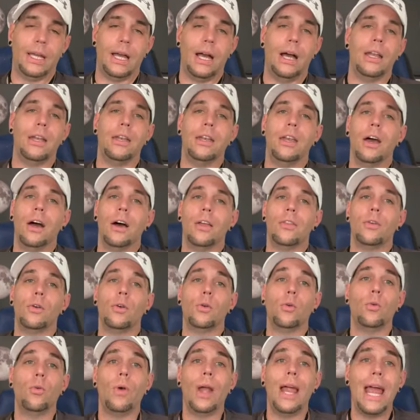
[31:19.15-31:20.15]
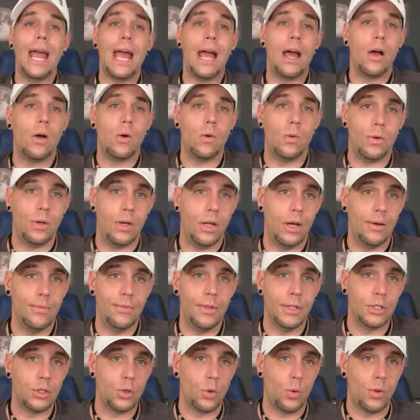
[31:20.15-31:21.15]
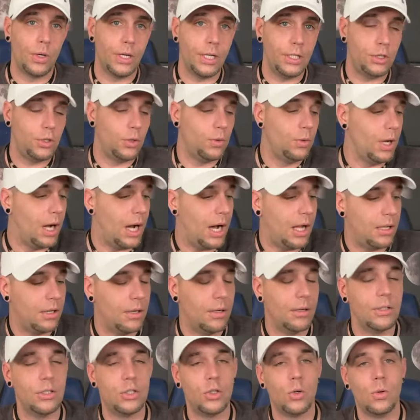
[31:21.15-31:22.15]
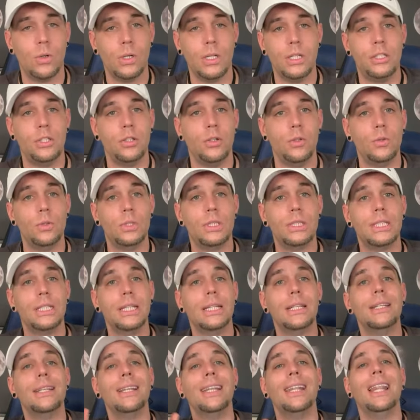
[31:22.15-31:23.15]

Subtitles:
another round of the $22.22